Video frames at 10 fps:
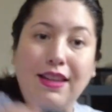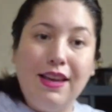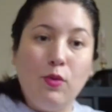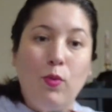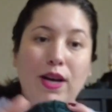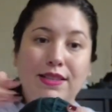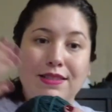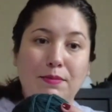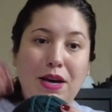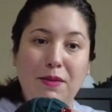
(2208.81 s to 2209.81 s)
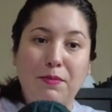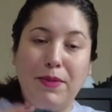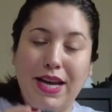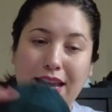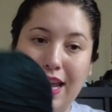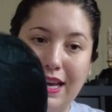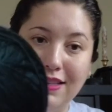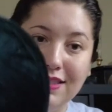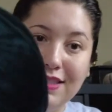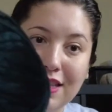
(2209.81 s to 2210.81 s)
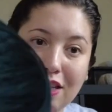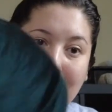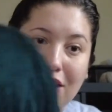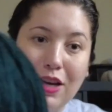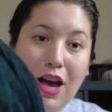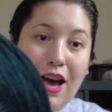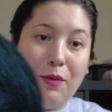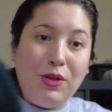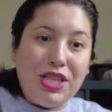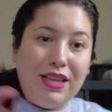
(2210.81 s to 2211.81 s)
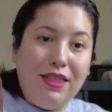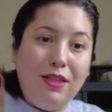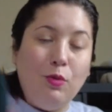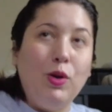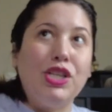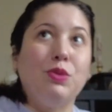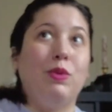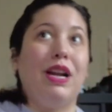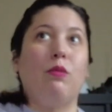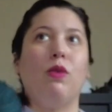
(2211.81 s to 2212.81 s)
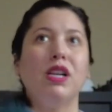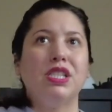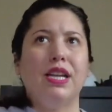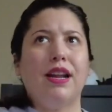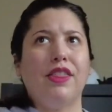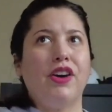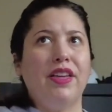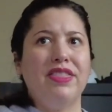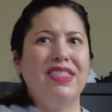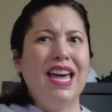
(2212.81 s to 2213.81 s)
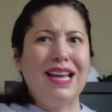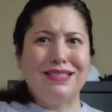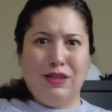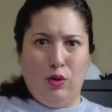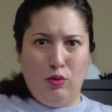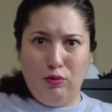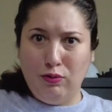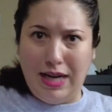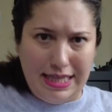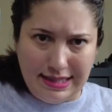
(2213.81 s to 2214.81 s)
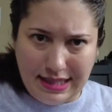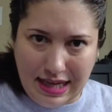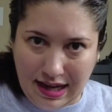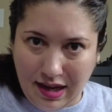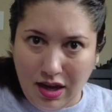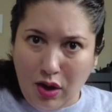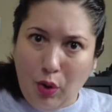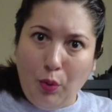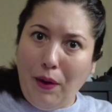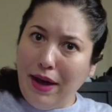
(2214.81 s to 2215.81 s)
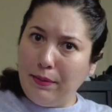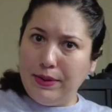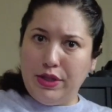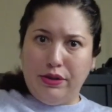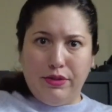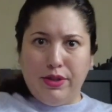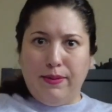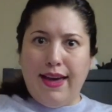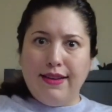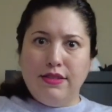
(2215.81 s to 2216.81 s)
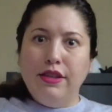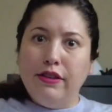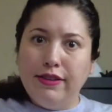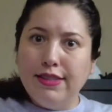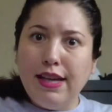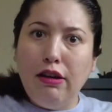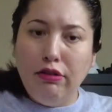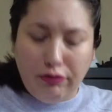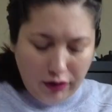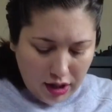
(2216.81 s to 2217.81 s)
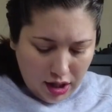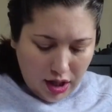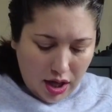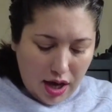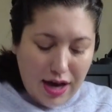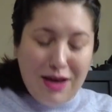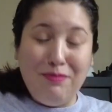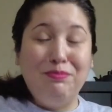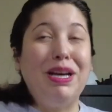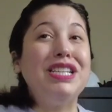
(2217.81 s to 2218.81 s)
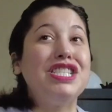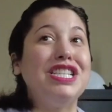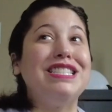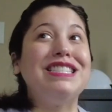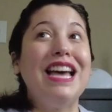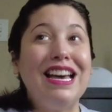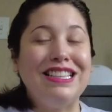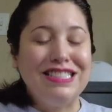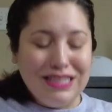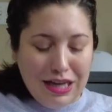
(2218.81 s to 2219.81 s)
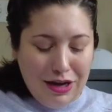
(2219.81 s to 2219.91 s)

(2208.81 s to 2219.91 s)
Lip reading: like winds them up by hand, which when I watched it, I thought, that's crazy. Why would you do that to yourself? But she says